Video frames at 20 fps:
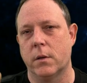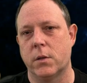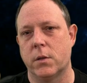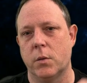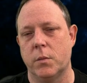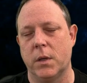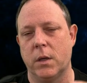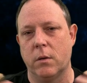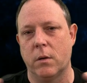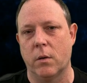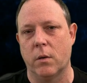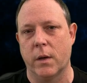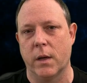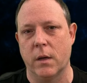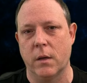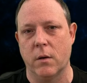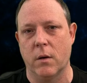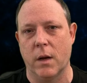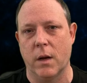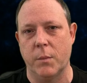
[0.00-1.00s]
Assuming you
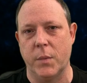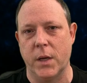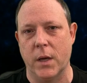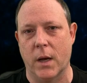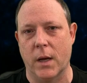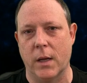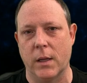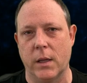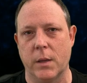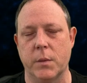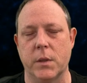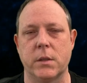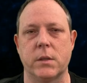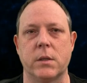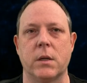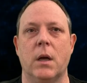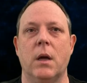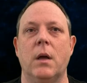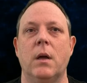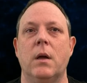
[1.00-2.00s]
don't hit your API
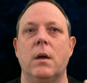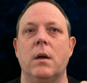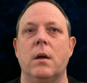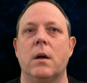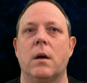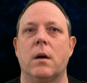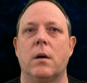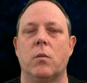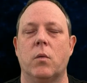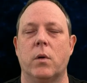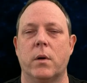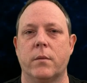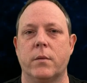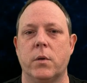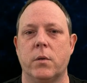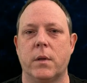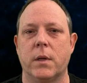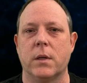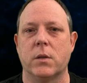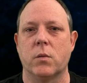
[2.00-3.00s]
limits, one
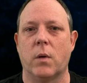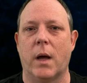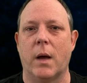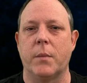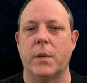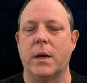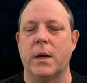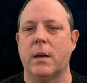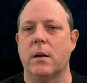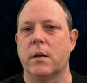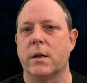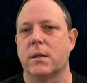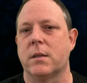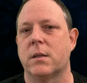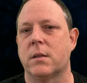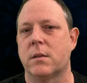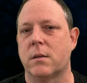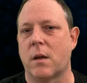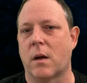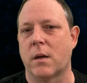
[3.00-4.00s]
of two things will happen. It'll
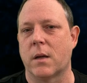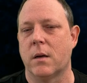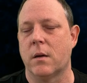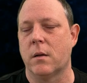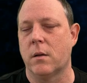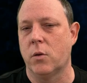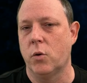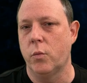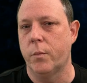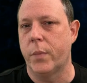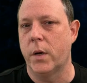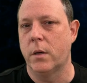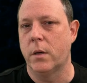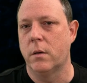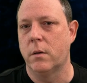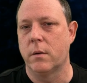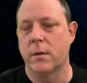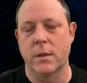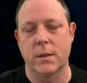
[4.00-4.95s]
get stuck in a loop.